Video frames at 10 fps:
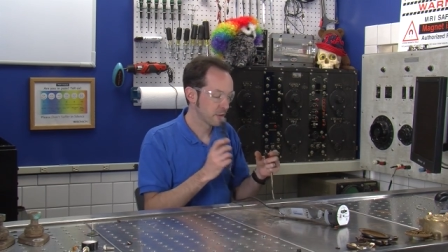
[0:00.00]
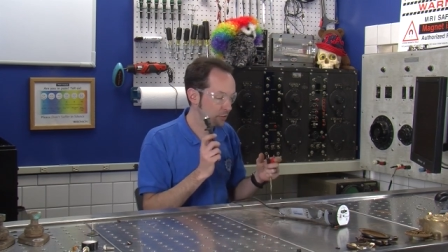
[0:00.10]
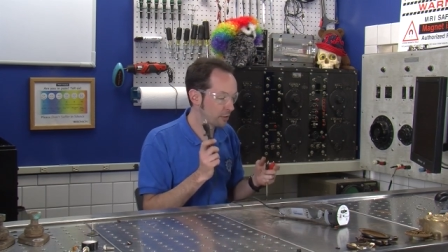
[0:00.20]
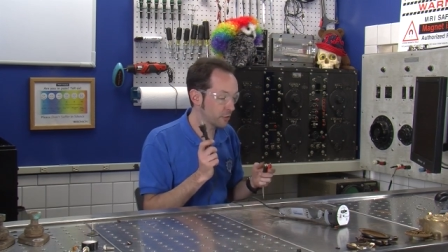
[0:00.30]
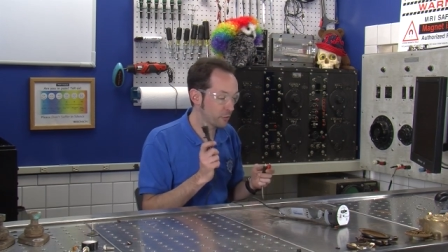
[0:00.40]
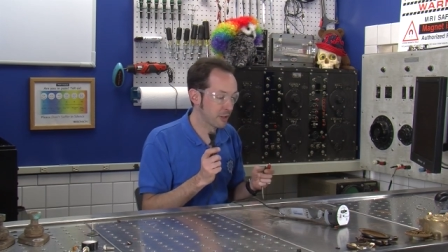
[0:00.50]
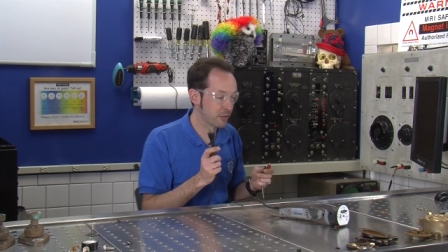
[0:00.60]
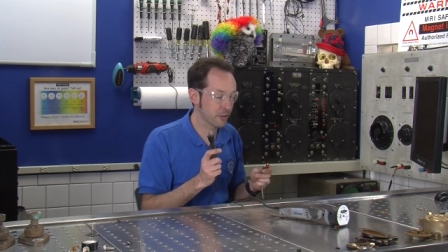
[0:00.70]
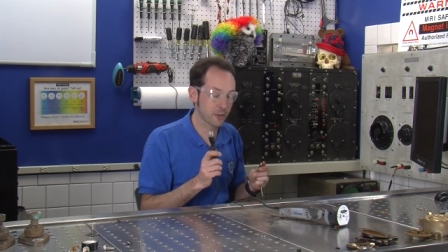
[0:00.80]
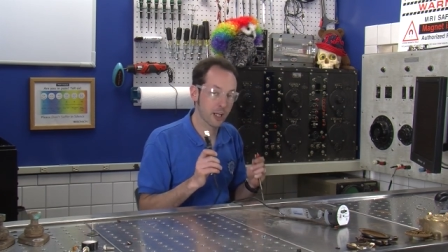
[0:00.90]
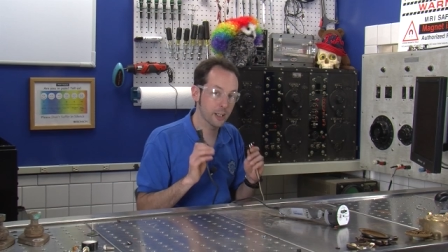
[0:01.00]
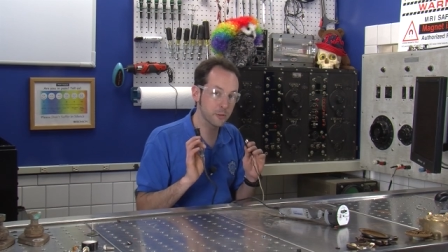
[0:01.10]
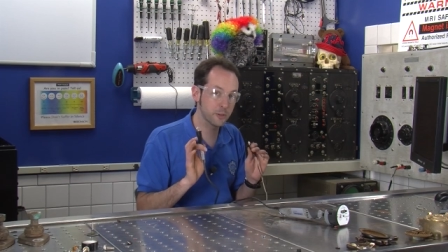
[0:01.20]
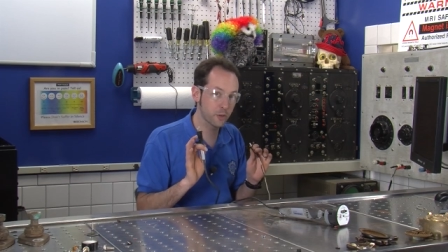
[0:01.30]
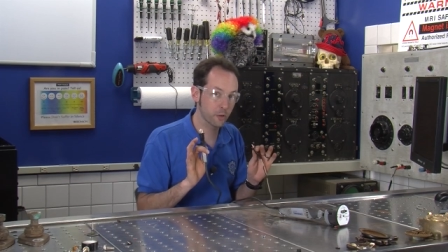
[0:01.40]
So here's my theory. I
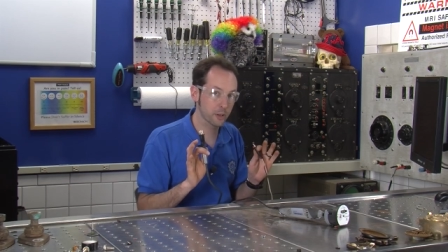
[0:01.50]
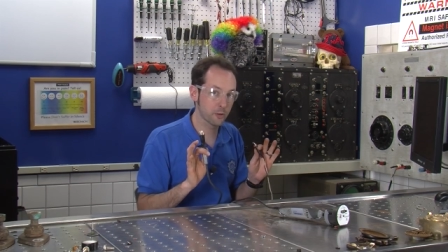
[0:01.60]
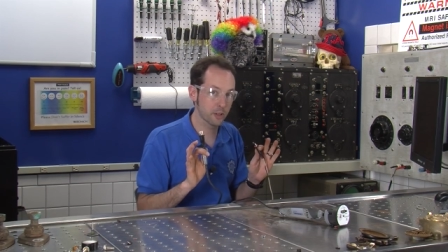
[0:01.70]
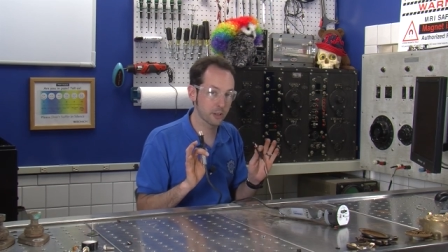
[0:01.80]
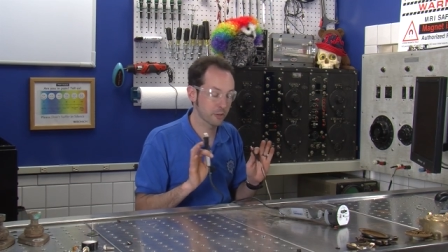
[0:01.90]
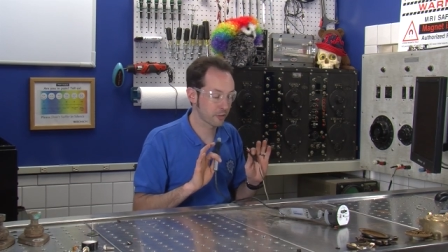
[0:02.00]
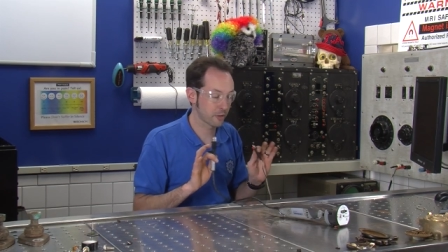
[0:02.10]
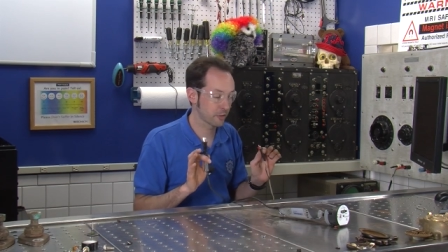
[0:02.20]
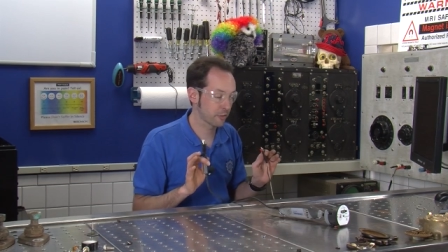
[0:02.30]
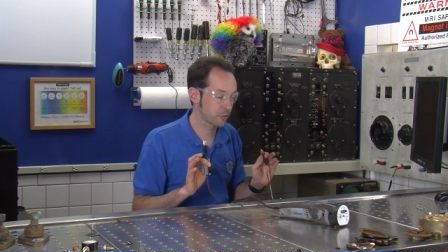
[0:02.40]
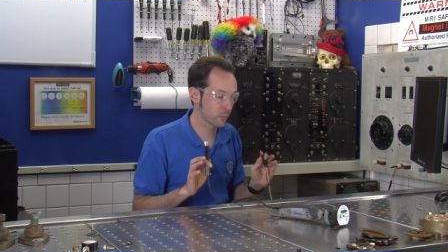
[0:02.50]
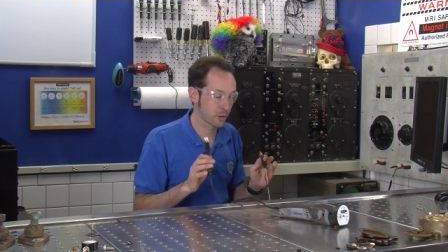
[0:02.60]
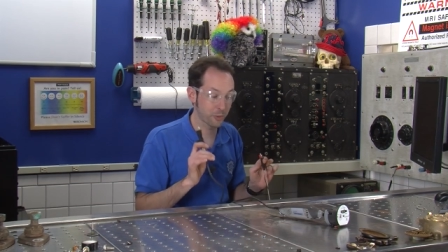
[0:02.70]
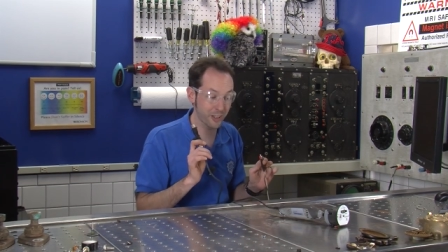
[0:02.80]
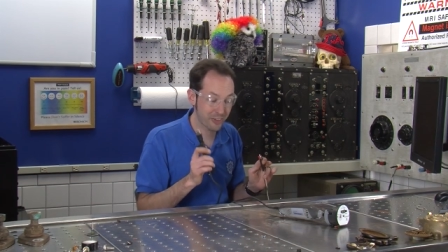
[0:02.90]
could be totally wrong in this. I don't know if this will
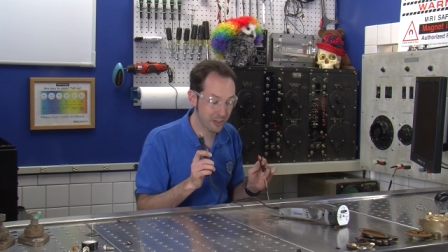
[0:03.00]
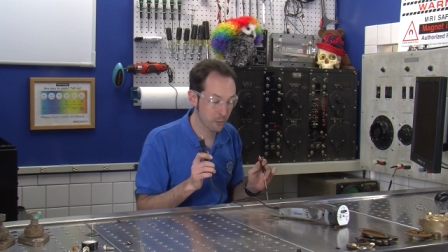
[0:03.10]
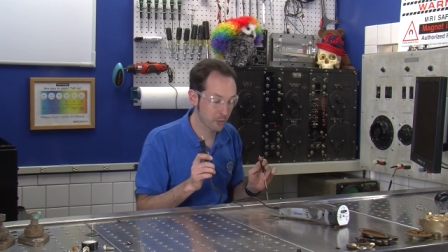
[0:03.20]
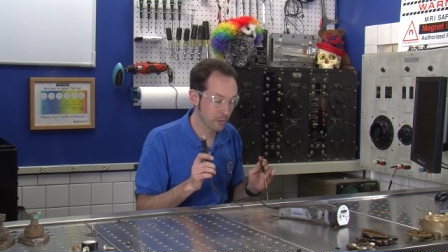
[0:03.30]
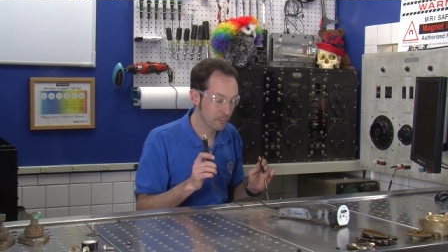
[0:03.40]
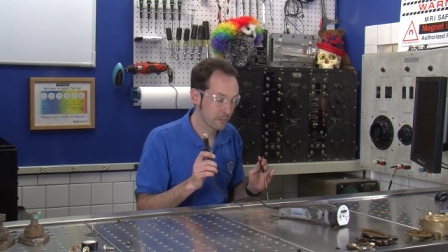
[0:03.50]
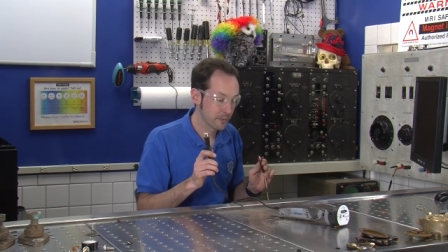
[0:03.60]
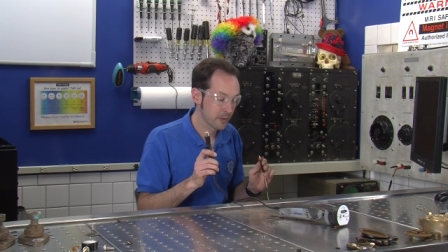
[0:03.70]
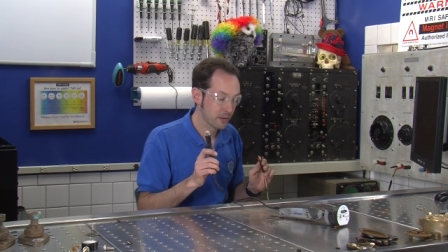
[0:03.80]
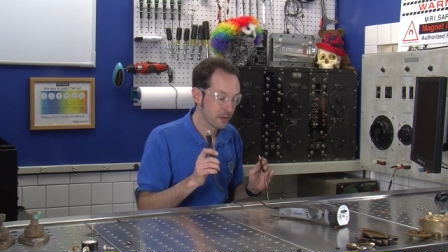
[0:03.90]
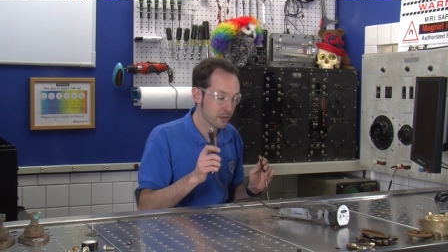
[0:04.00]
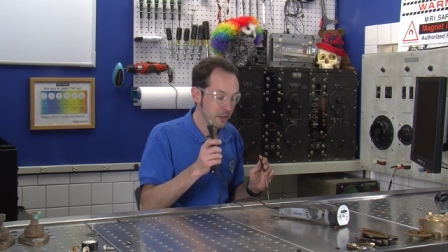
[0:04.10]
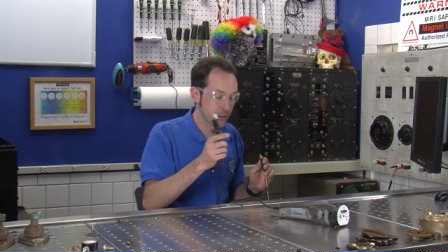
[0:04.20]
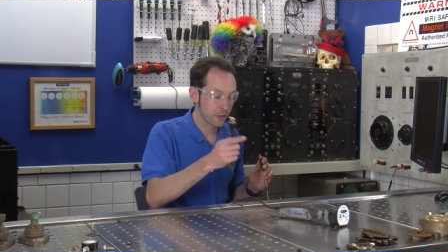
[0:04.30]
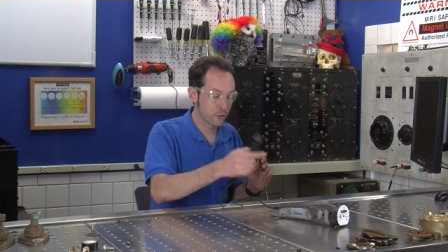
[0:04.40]
work, but I think it will.
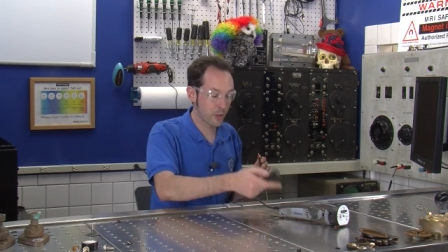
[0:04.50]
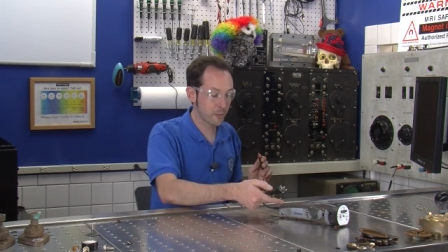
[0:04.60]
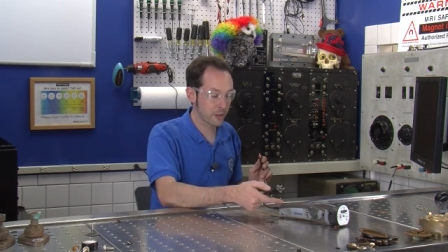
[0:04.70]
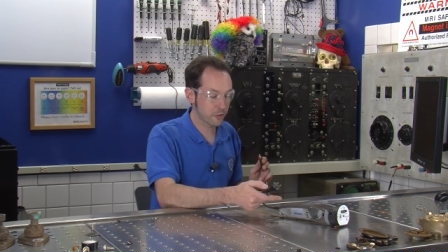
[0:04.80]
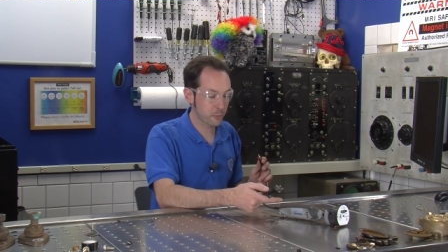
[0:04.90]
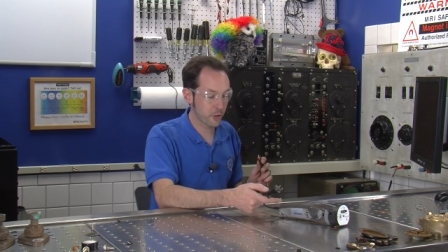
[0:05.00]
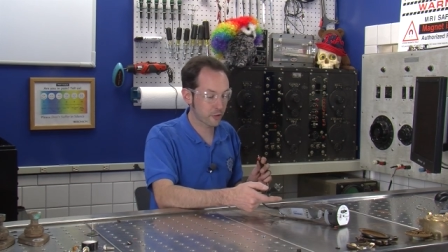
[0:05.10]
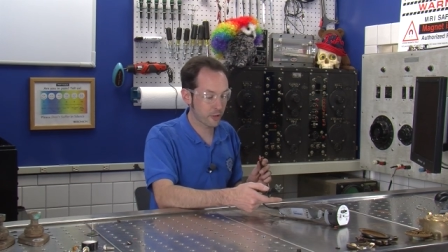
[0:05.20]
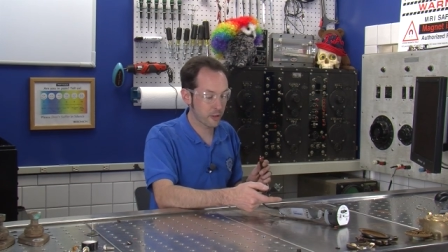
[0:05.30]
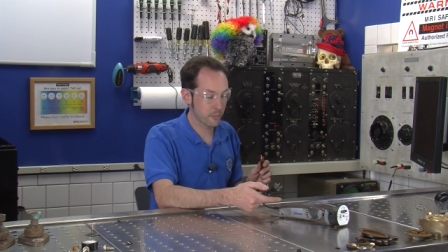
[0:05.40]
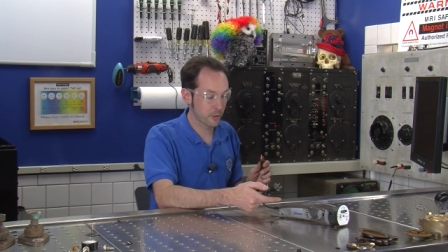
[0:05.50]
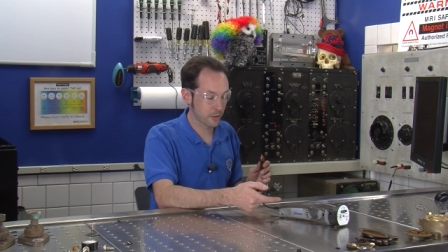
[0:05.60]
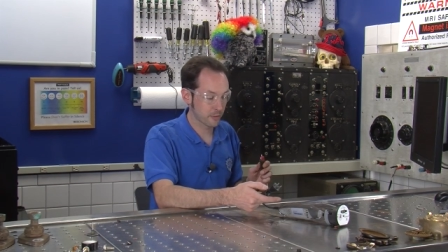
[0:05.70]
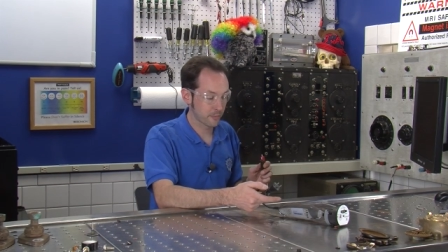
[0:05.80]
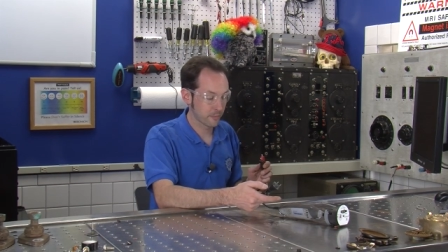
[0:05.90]
The Dremel has a brush-type motor.